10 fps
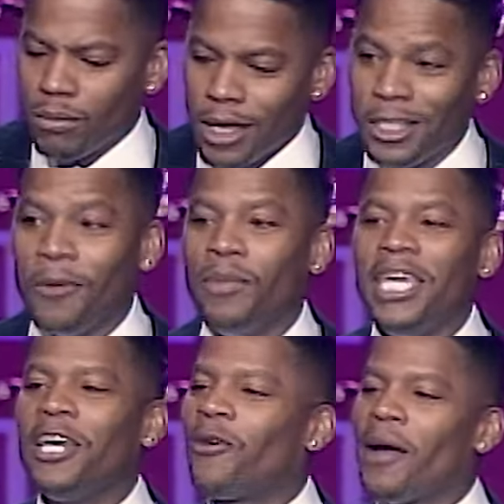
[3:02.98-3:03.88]
And your
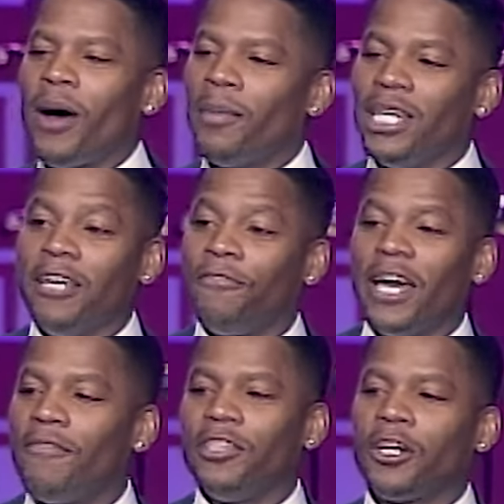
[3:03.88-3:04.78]
mean grandmama live
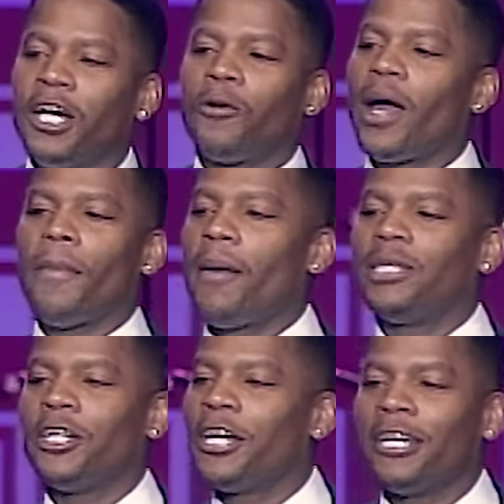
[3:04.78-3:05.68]
forever. Your good grandmama
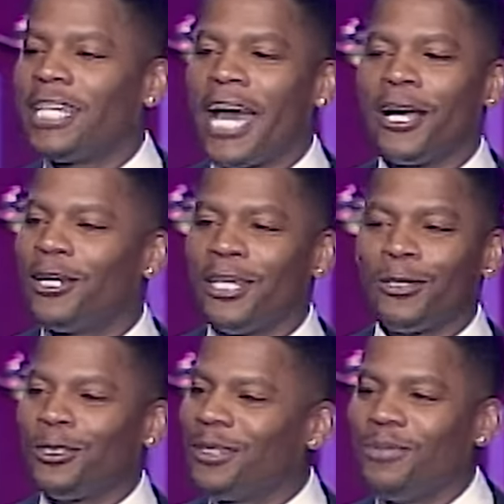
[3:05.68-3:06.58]
die early, don't
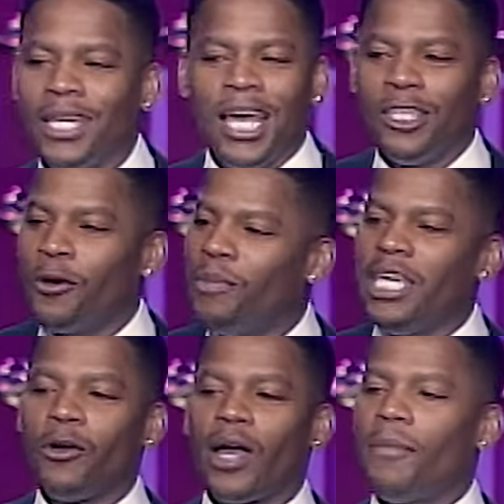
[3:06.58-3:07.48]
you? Your
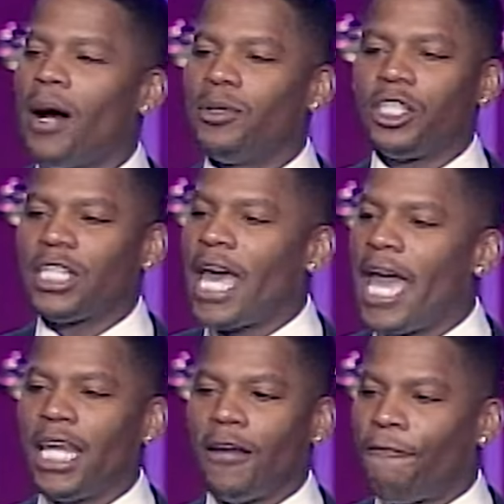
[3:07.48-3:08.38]
mean grandmama just
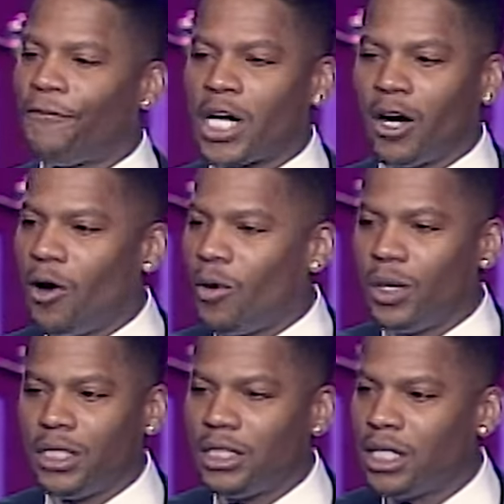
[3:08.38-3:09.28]
hang the fuck on. What
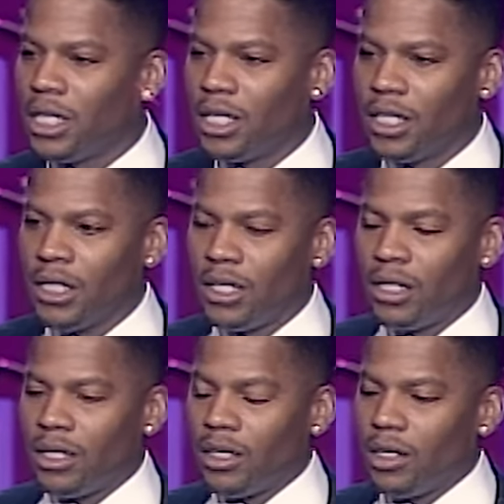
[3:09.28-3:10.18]

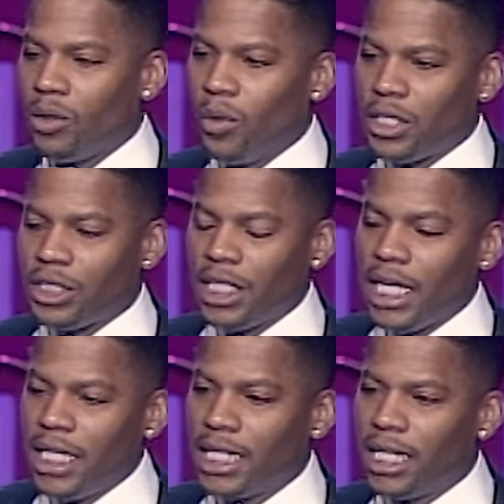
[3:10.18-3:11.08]
is she
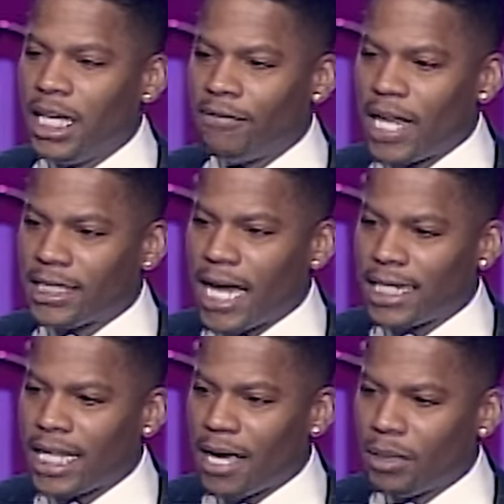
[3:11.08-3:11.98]
eating to live that
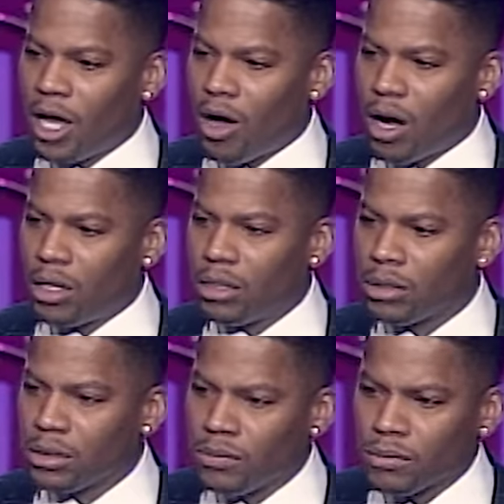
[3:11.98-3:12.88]
goddamn long?
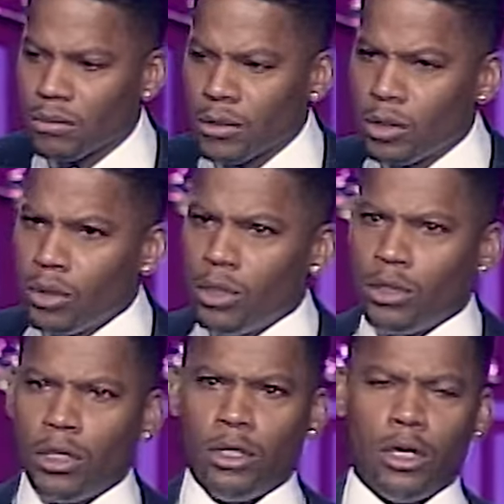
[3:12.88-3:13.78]

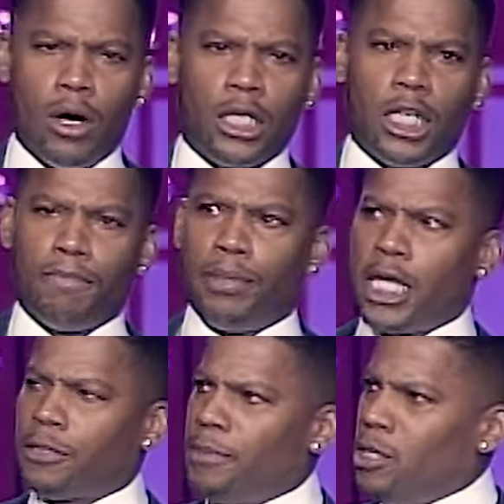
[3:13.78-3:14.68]
The Lord done
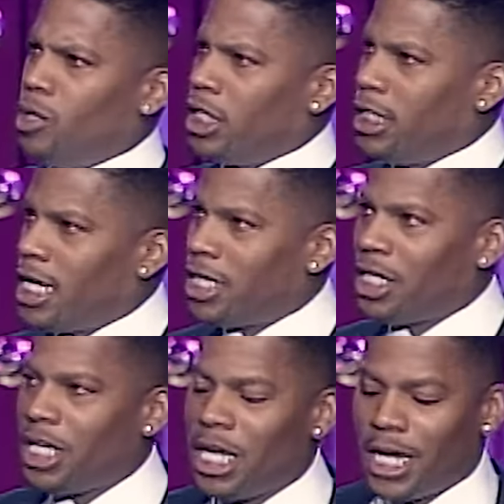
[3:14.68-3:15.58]
blessed me with another
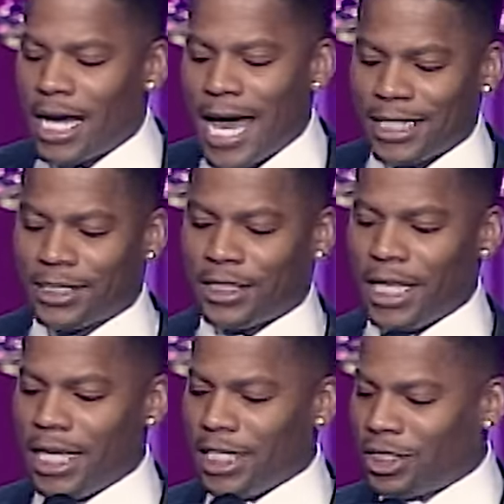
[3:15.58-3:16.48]
year. I
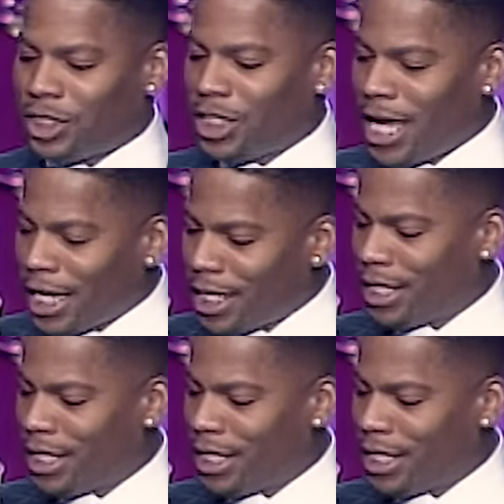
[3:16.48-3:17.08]
see, shit.